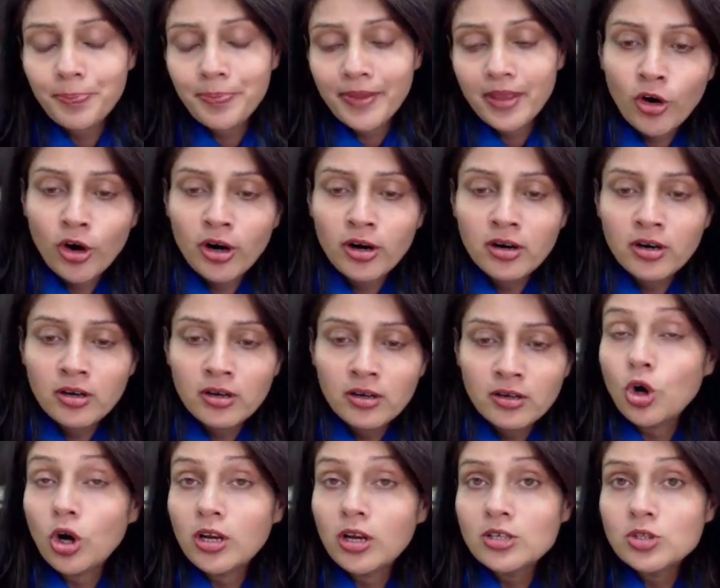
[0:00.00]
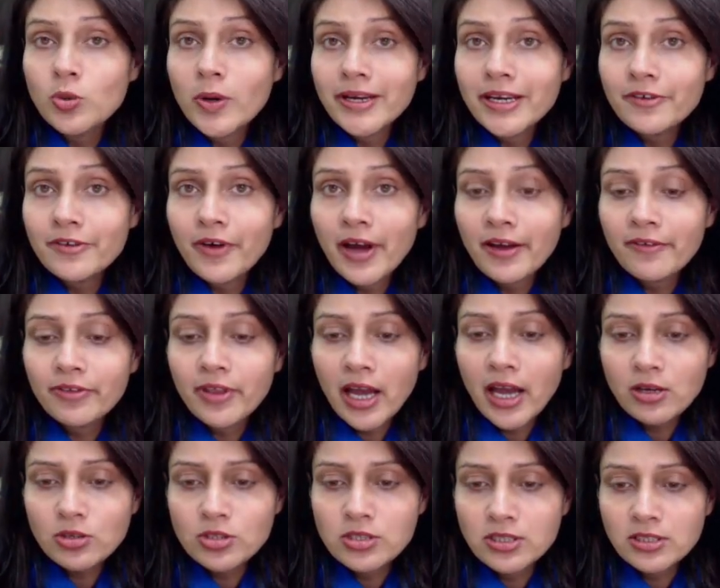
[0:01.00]
for
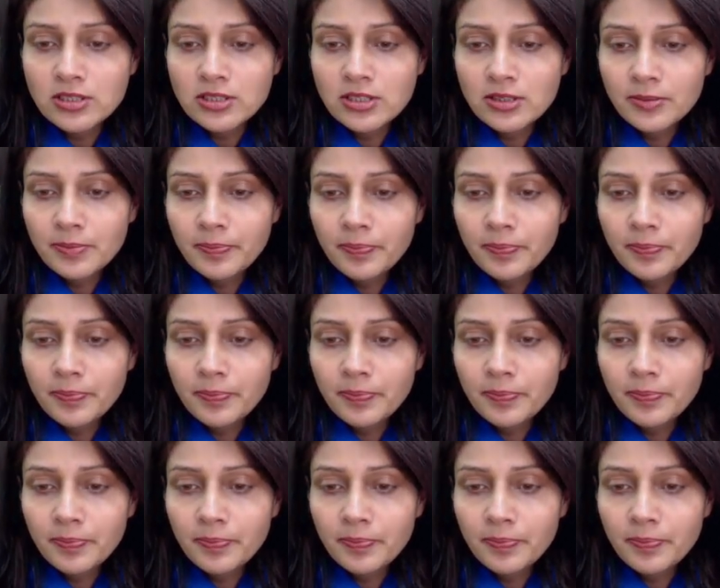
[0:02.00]
$25,000,